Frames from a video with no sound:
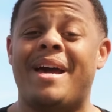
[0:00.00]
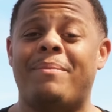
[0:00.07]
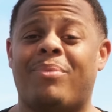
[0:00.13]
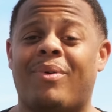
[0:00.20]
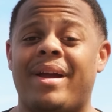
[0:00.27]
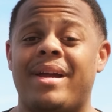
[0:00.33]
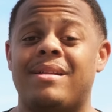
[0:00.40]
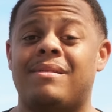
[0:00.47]
bad
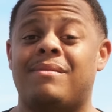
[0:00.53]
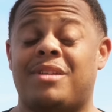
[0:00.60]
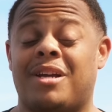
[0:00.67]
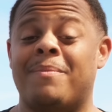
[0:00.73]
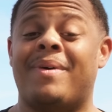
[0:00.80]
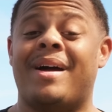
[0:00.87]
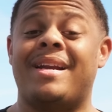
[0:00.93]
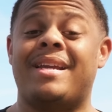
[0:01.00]
price to
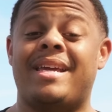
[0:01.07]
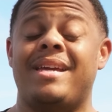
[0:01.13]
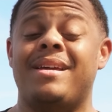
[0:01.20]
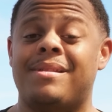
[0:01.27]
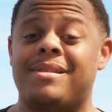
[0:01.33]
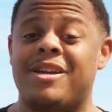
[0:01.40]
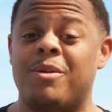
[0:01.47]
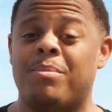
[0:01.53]
combine Kia
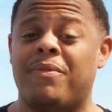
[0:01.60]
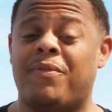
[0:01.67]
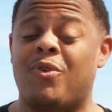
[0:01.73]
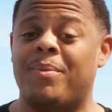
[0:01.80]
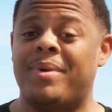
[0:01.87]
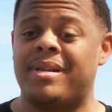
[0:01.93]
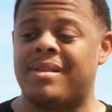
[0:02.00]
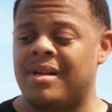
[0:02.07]
Stinger
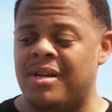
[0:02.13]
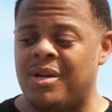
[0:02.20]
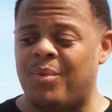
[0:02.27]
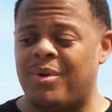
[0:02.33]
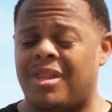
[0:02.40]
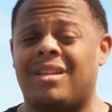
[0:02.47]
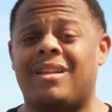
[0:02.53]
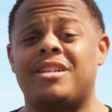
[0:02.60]
performance
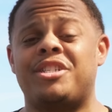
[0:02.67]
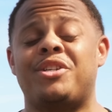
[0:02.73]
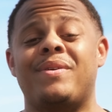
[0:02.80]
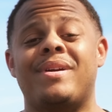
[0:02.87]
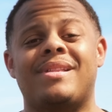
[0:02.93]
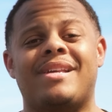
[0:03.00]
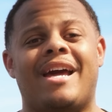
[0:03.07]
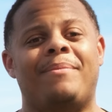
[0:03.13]
with the
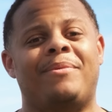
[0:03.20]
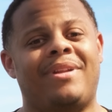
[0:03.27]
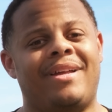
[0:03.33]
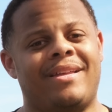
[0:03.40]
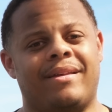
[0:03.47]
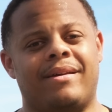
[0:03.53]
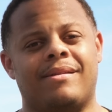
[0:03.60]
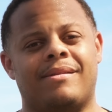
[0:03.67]
luxurious cabin
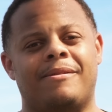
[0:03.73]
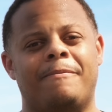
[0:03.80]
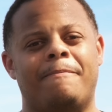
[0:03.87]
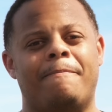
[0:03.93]
like this.